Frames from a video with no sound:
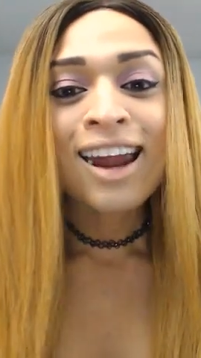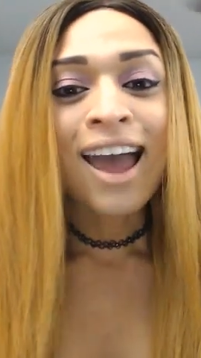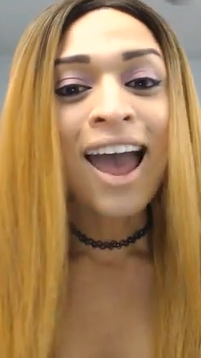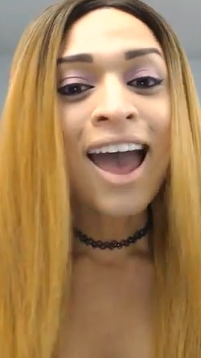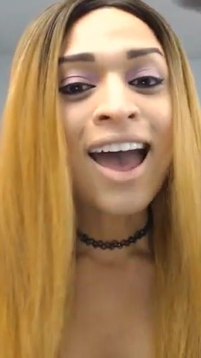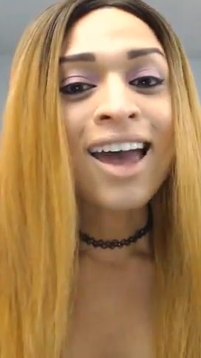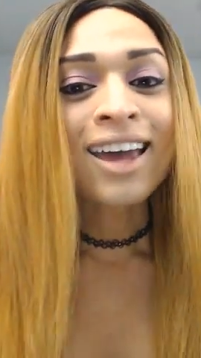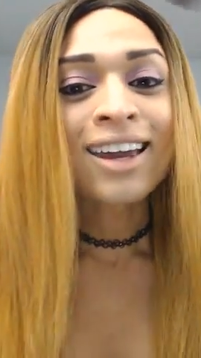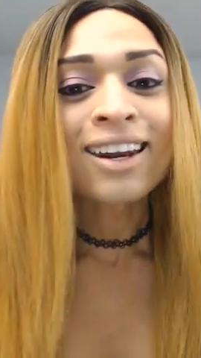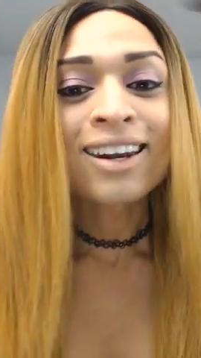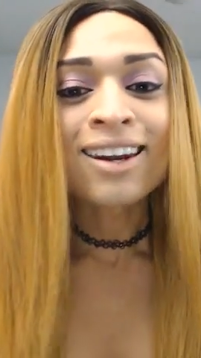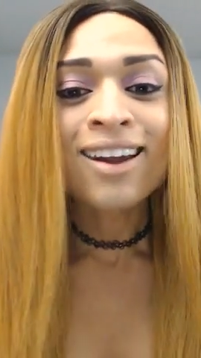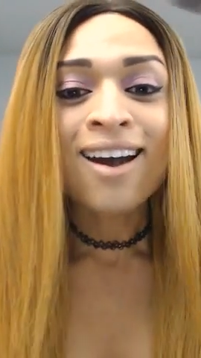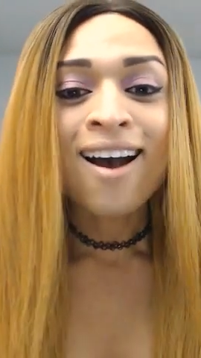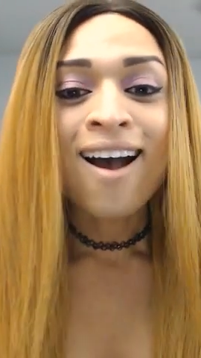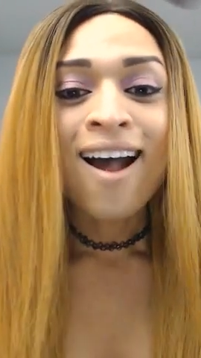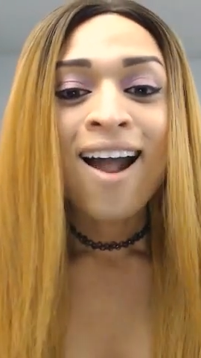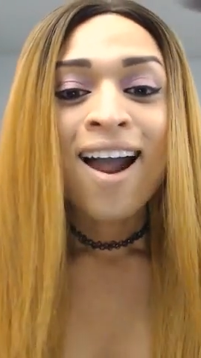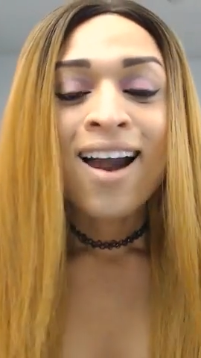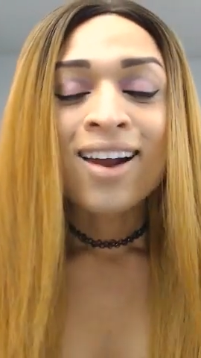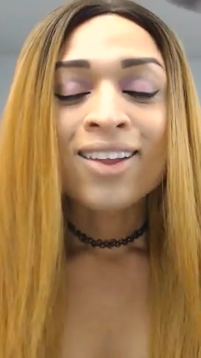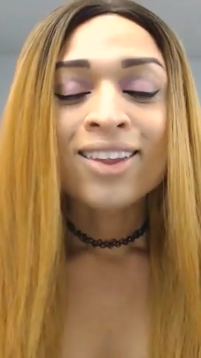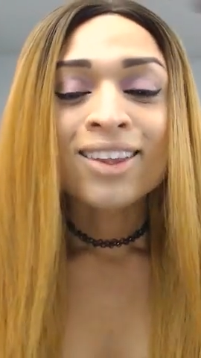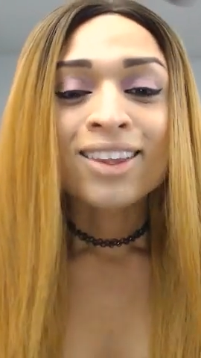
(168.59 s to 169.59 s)
And
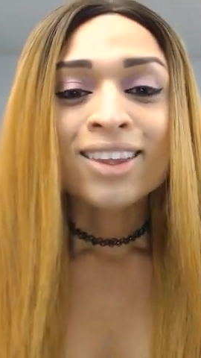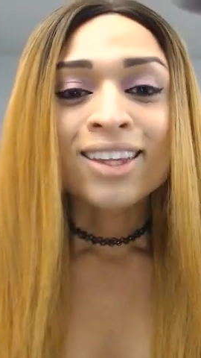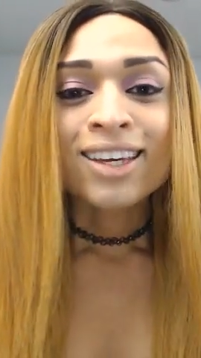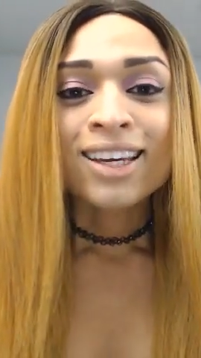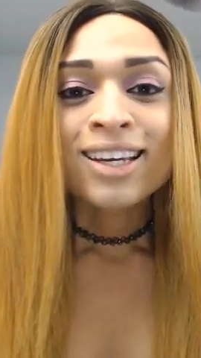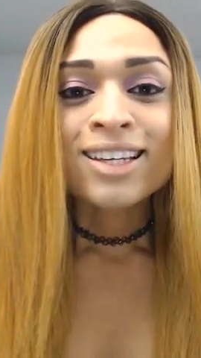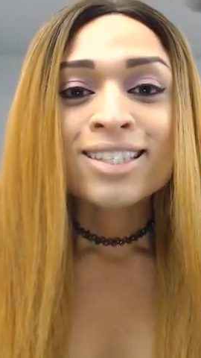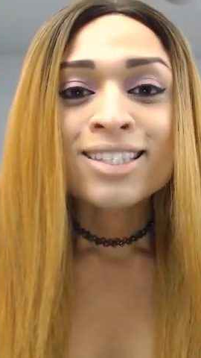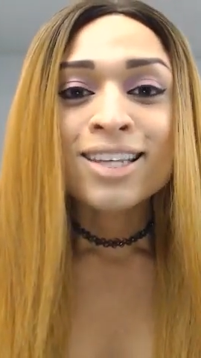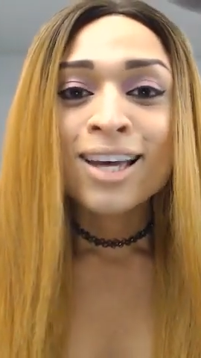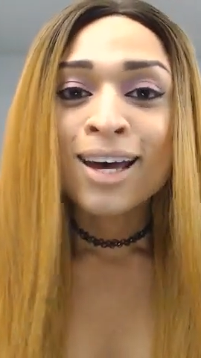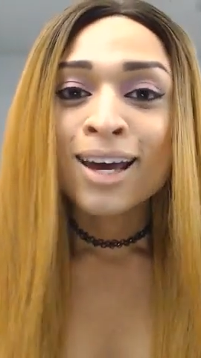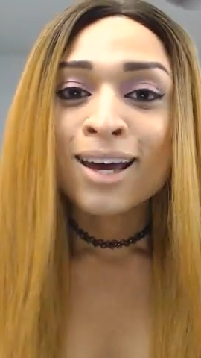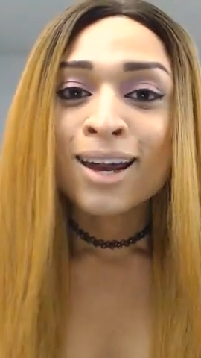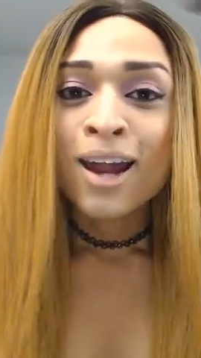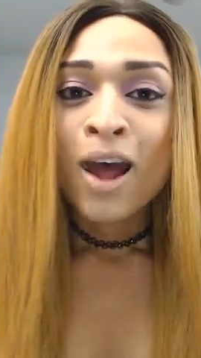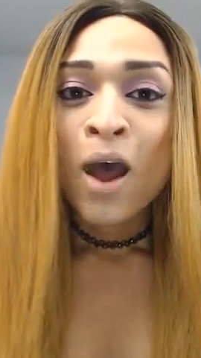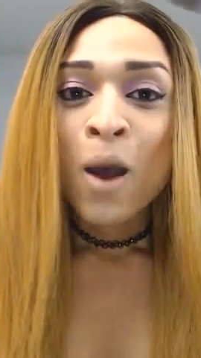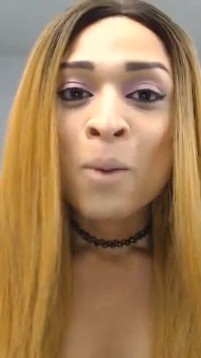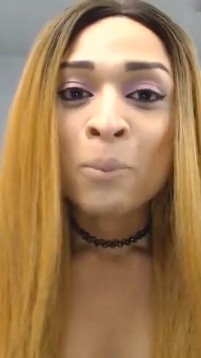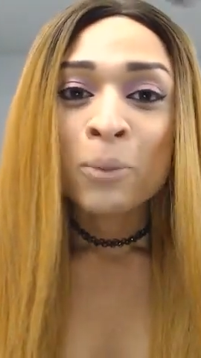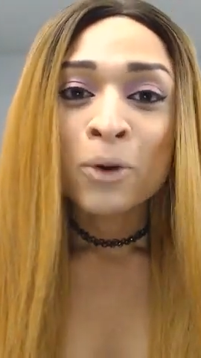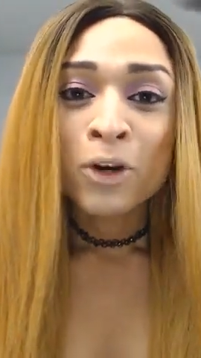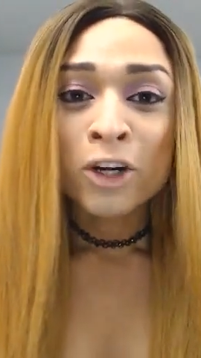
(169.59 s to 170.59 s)
the thing is that
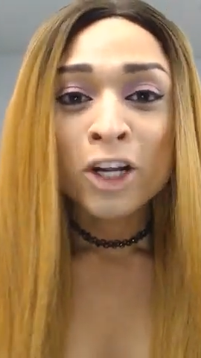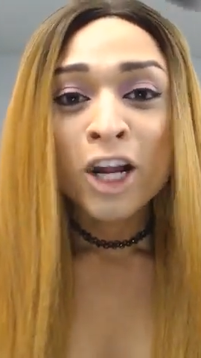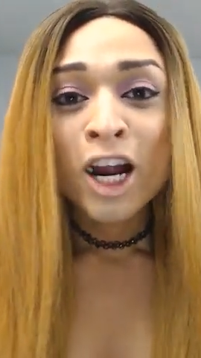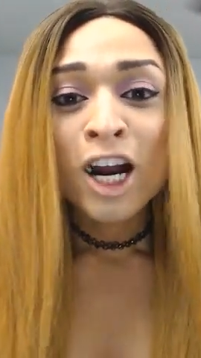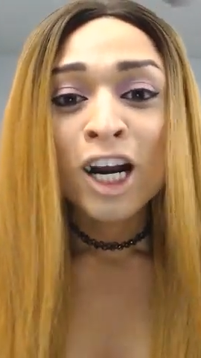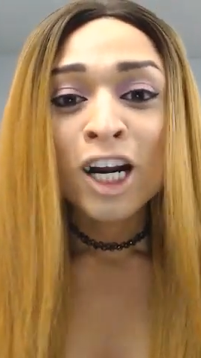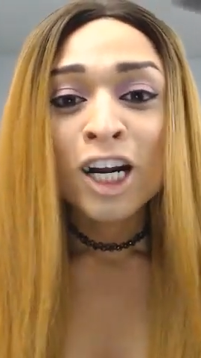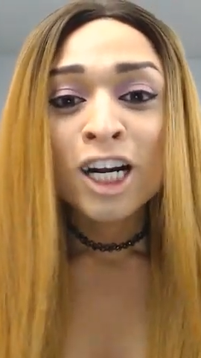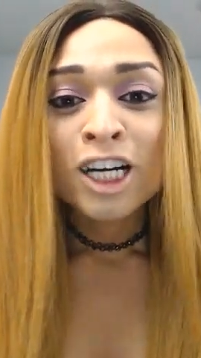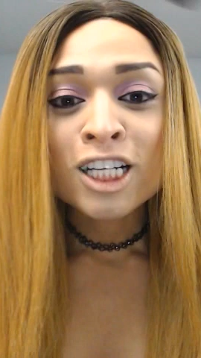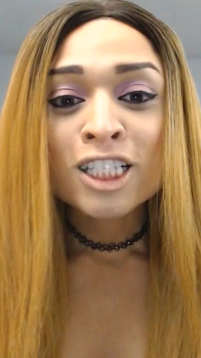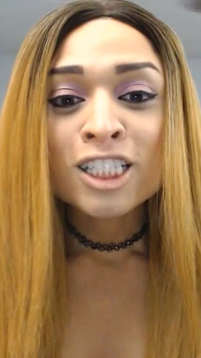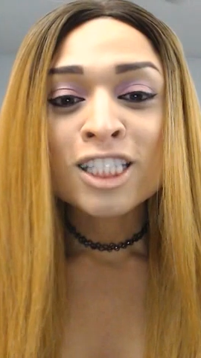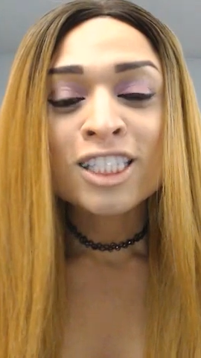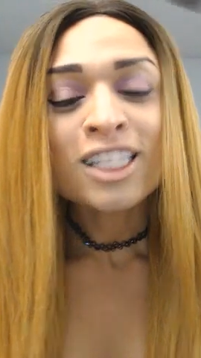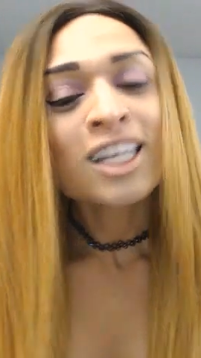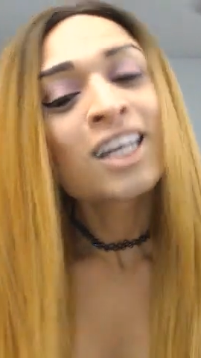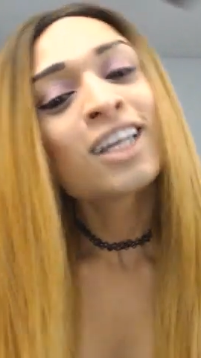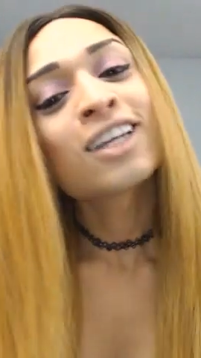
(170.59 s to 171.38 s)
pretty hurts.